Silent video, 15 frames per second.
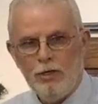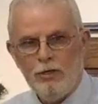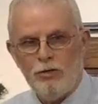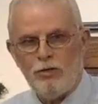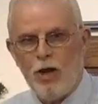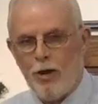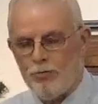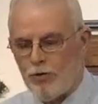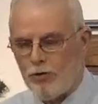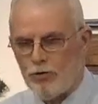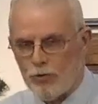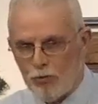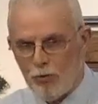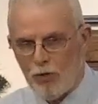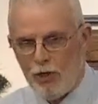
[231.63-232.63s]
Chapter
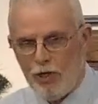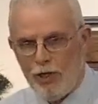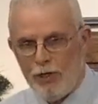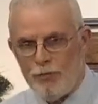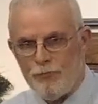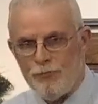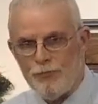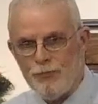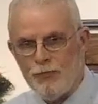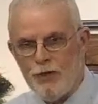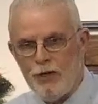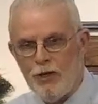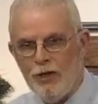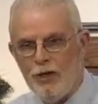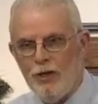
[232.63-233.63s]
3
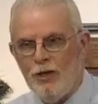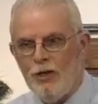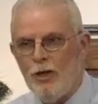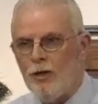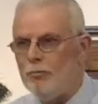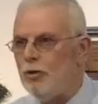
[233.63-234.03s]
A